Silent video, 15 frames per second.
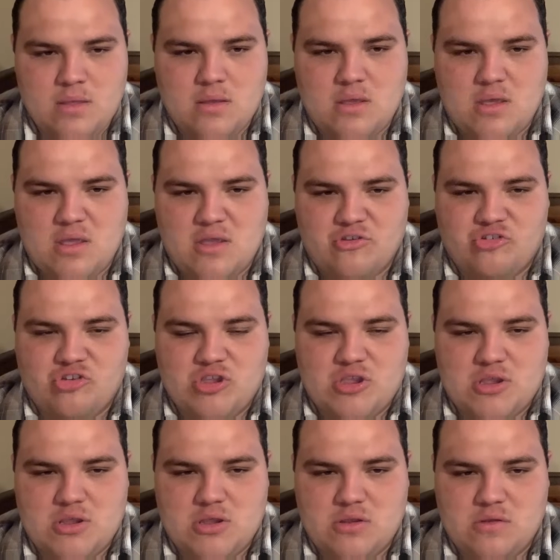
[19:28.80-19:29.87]
and
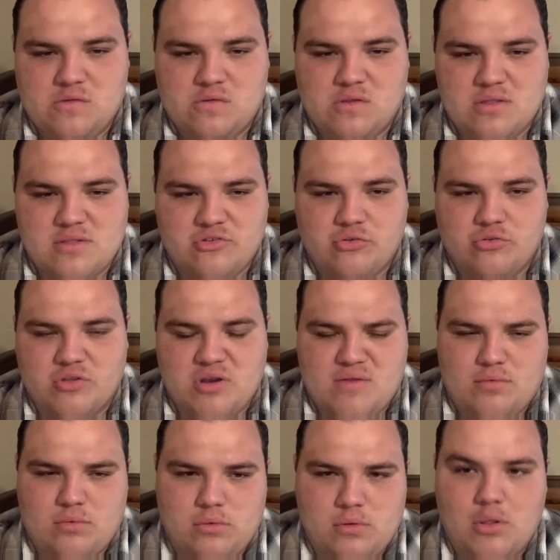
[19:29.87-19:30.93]
she said that she was going to have
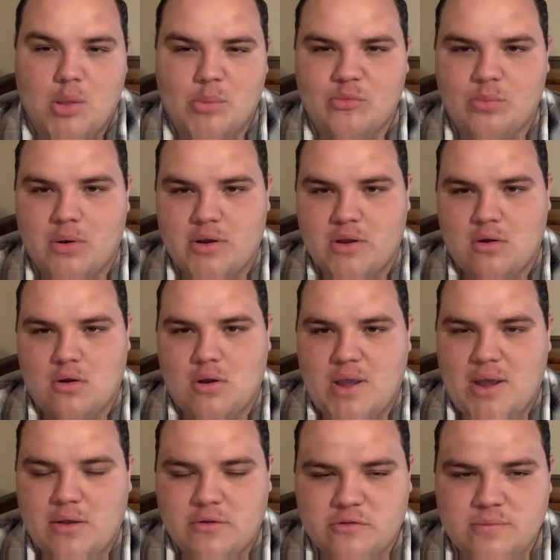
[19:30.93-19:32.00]
a little eclipse party at her
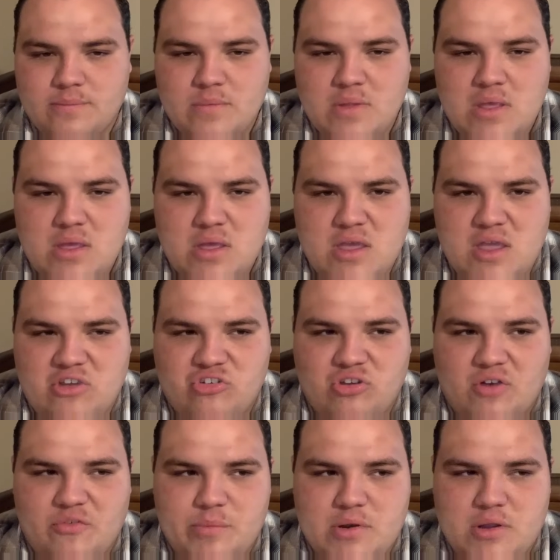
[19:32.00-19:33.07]
house, and she
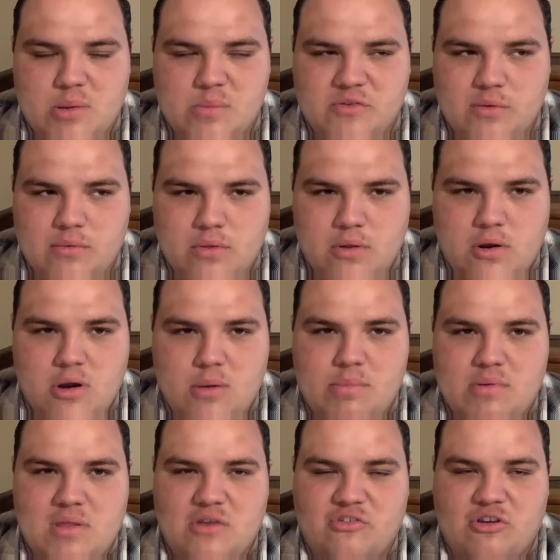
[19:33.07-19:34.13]
offered me to come stay with her,
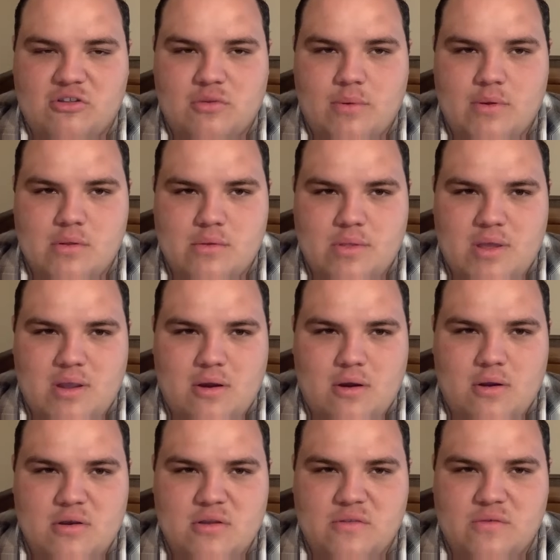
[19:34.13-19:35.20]
but then I checked the weather there,
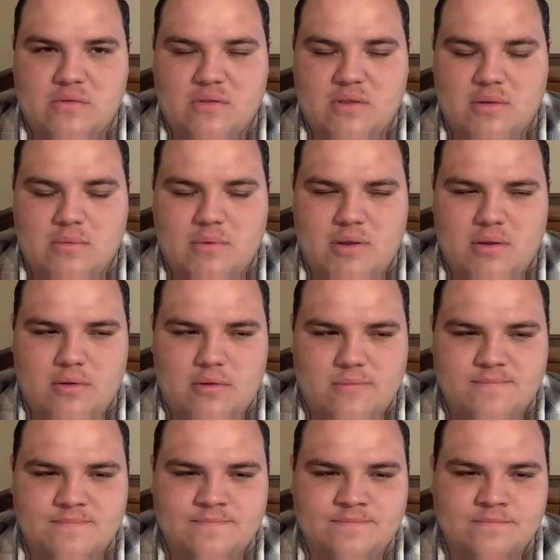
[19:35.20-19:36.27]
and it's like, well,
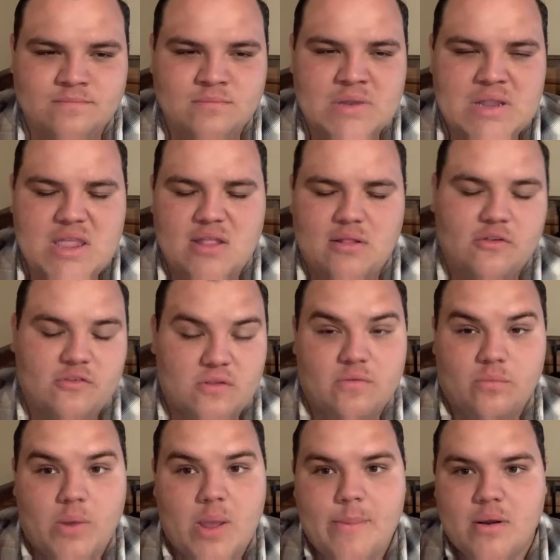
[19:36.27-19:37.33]
it's
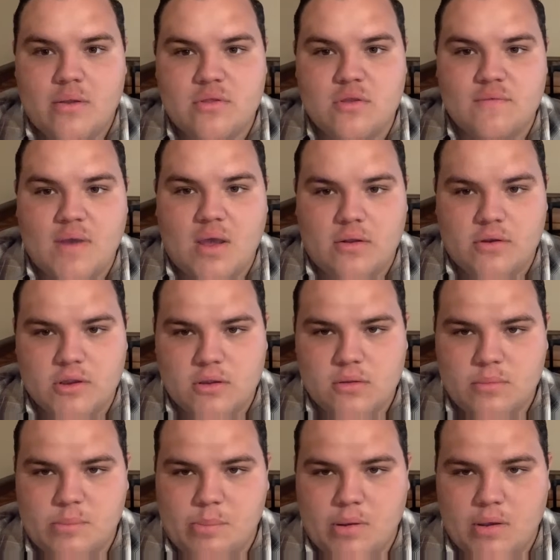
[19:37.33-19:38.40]
way better than Uvalde,
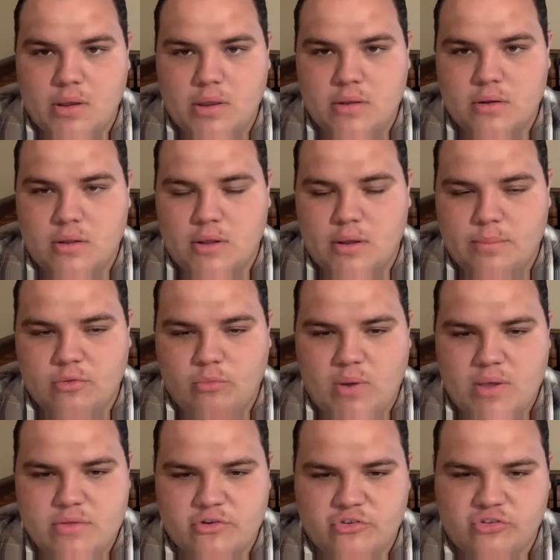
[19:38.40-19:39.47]
but the
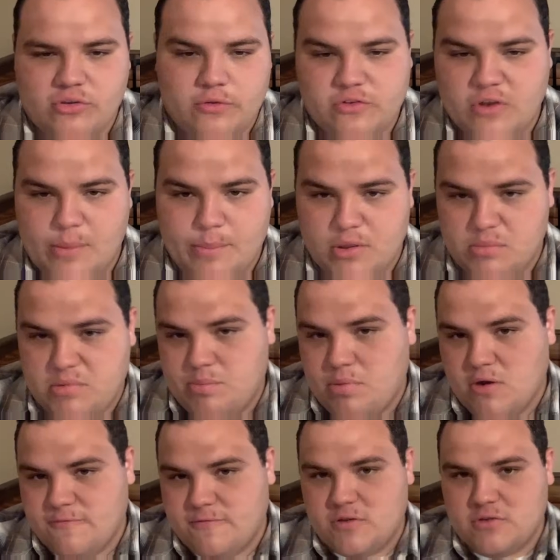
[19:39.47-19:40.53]
weather still is not going to be
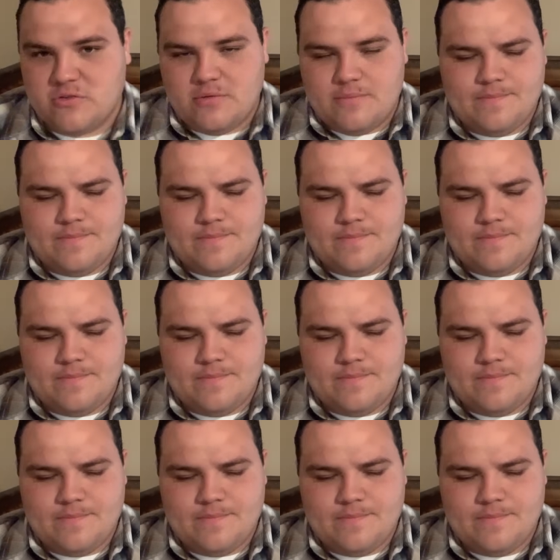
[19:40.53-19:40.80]
perfect.